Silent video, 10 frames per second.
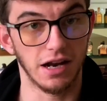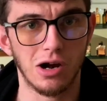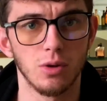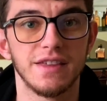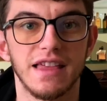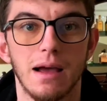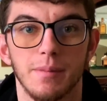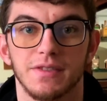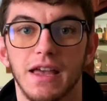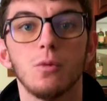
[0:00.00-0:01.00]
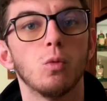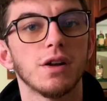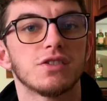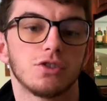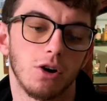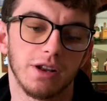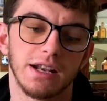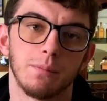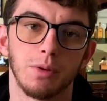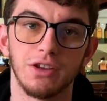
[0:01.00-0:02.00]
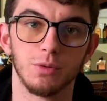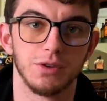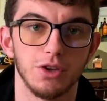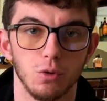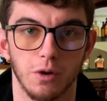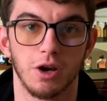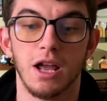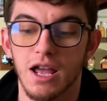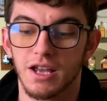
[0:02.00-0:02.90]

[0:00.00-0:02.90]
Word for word: Not only that, but they once started in a place with you where